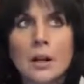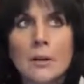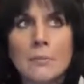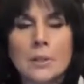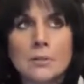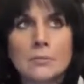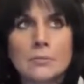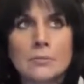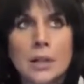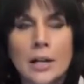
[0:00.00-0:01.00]
um
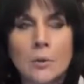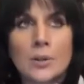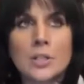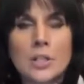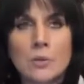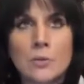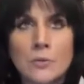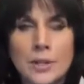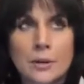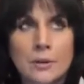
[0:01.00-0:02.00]
I don't want to say
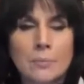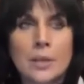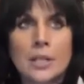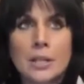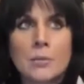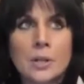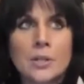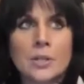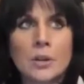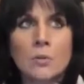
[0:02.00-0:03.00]
revered, but he
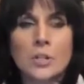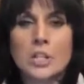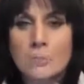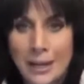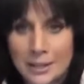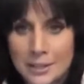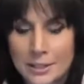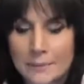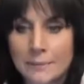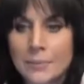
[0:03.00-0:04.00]
was
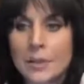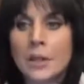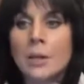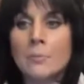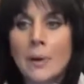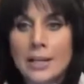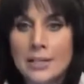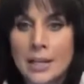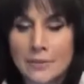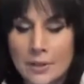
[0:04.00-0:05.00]
respected
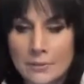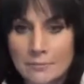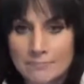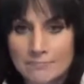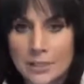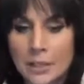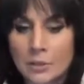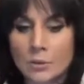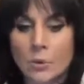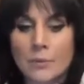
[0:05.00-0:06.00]
by David.
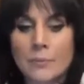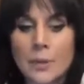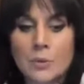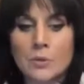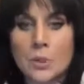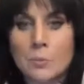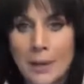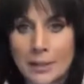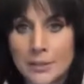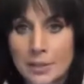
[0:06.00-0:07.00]
Thank you, Lord. He was
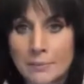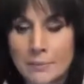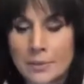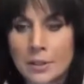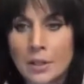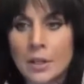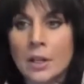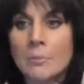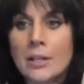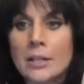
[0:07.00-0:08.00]
respected
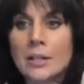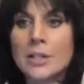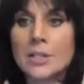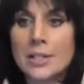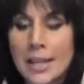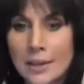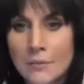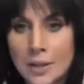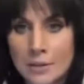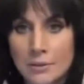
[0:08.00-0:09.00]
because
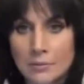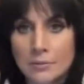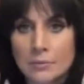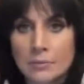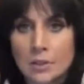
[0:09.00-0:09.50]
David